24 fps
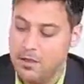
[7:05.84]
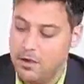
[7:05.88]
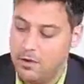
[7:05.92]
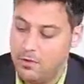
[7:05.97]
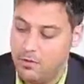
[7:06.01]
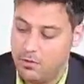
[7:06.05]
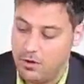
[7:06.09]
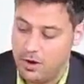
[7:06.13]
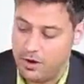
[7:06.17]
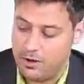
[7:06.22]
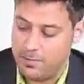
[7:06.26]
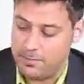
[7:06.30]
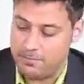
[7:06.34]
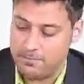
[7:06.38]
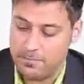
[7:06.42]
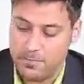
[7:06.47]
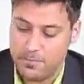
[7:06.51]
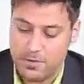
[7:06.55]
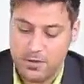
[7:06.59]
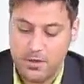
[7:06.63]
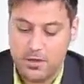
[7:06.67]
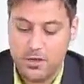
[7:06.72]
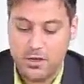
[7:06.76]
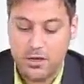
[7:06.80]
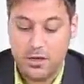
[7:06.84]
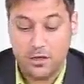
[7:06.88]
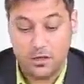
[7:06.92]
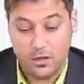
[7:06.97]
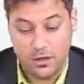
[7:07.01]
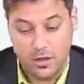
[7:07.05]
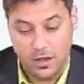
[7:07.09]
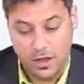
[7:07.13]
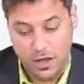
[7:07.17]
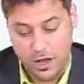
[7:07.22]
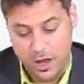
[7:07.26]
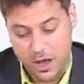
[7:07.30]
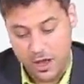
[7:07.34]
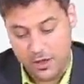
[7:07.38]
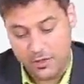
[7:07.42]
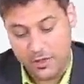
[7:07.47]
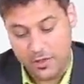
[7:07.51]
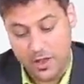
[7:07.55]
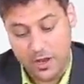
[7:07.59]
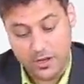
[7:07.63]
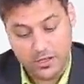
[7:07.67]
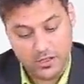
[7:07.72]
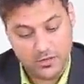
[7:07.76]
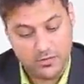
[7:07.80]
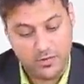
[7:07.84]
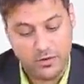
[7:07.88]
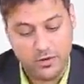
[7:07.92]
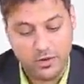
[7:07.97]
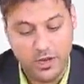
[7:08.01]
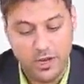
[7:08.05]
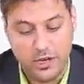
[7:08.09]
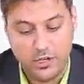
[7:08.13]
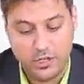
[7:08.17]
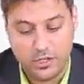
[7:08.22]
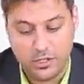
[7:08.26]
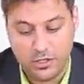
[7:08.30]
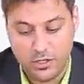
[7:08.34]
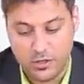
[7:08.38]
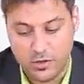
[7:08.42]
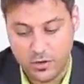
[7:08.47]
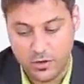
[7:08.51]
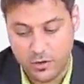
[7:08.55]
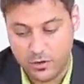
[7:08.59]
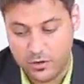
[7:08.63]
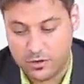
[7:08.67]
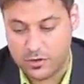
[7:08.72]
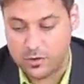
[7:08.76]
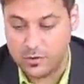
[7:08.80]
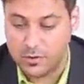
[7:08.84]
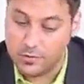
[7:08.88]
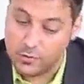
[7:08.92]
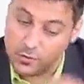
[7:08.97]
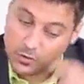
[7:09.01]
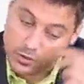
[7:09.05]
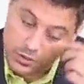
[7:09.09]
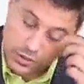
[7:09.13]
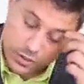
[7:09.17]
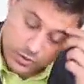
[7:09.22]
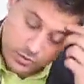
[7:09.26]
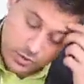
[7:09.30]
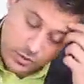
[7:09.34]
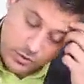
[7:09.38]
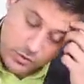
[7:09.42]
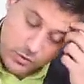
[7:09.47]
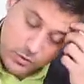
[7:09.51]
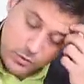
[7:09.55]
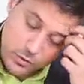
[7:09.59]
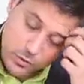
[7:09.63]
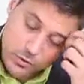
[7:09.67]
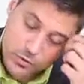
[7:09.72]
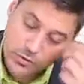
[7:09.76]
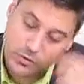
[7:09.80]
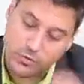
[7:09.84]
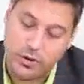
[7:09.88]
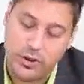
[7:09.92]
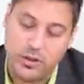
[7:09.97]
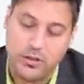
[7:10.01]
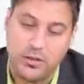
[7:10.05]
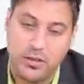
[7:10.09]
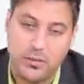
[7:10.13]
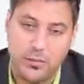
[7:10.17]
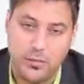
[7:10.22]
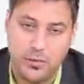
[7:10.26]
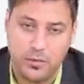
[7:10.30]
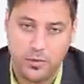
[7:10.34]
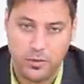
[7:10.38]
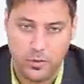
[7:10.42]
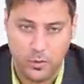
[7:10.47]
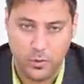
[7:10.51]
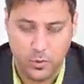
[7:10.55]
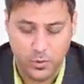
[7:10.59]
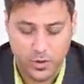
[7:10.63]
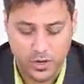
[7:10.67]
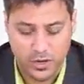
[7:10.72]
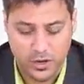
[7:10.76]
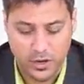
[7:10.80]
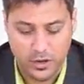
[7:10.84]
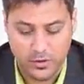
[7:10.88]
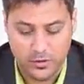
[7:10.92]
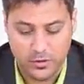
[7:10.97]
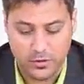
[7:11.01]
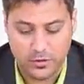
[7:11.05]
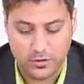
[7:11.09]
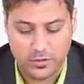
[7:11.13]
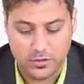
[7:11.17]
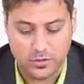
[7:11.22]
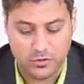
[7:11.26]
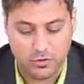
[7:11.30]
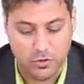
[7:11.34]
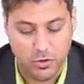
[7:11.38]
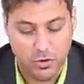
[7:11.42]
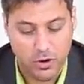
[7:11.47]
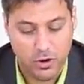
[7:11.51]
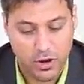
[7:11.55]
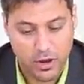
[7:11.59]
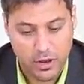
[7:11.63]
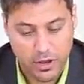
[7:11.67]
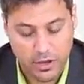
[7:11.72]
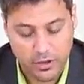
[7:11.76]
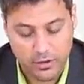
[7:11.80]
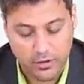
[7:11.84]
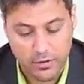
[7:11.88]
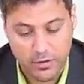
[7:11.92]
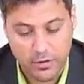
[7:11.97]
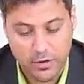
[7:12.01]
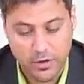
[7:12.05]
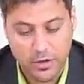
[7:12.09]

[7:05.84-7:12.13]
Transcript: Right. Nice variation is also for children to train them the weak and the strong hand.